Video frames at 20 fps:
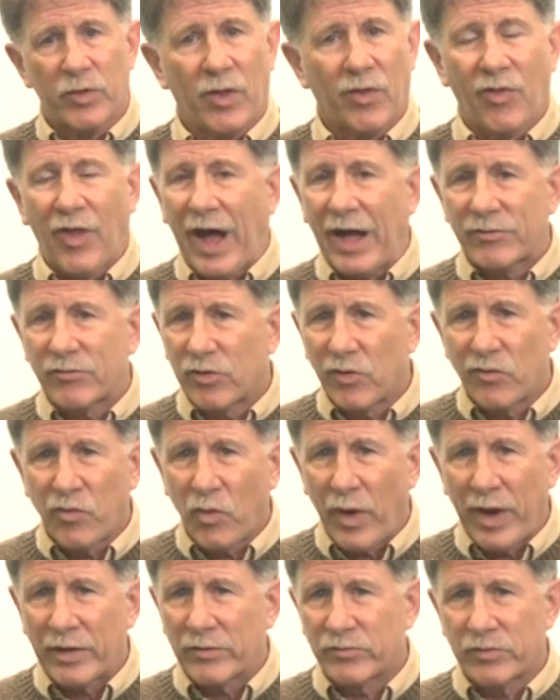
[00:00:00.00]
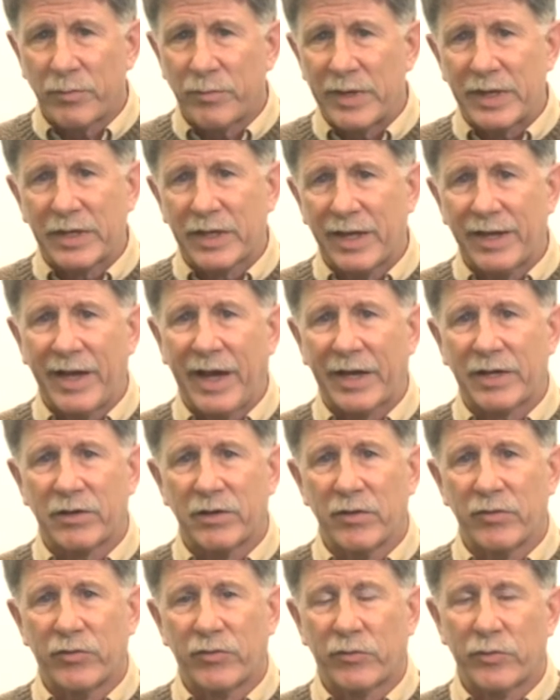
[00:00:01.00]
Lots of ways to be
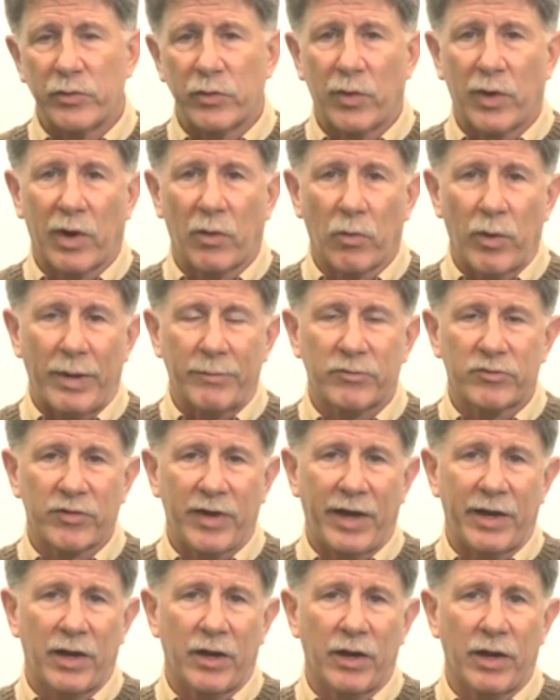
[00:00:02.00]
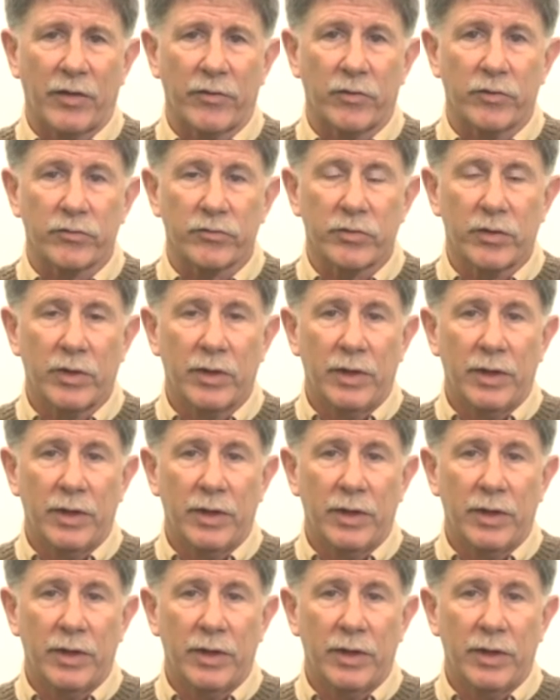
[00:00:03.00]
connected through our website and others.